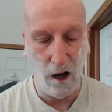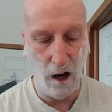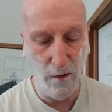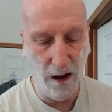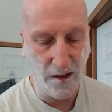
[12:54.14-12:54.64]

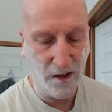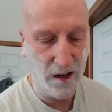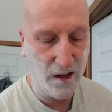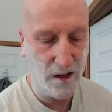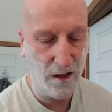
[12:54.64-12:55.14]
All right.
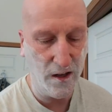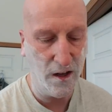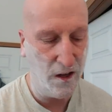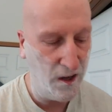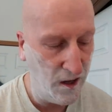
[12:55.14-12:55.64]

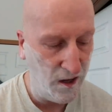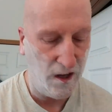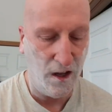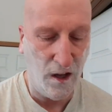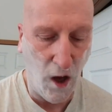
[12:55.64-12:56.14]

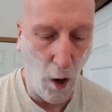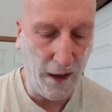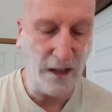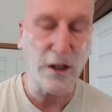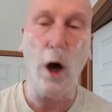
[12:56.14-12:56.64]

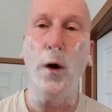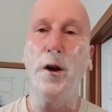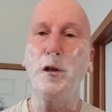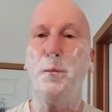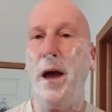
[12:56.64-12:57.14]
Okay, so
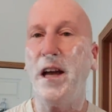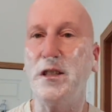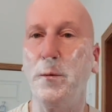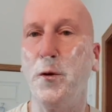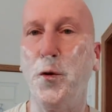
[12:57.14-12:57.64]
here's
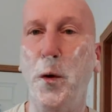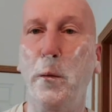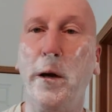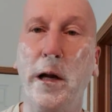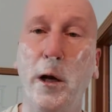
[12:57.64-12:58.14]
pass number
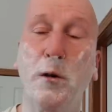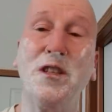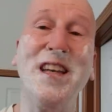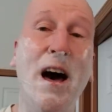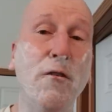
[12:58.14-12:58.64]
three. We're gonna go
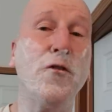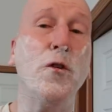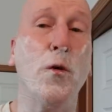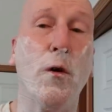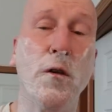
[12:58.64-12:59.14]
south
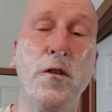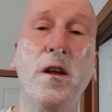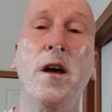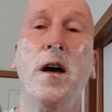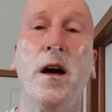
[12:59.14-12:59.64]
to
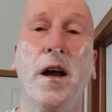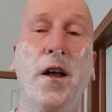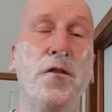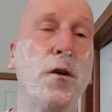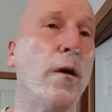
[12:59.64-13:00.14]
north
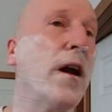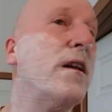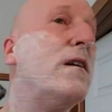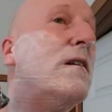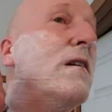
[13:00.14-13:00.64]
against the
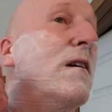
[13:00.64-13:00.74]
grain.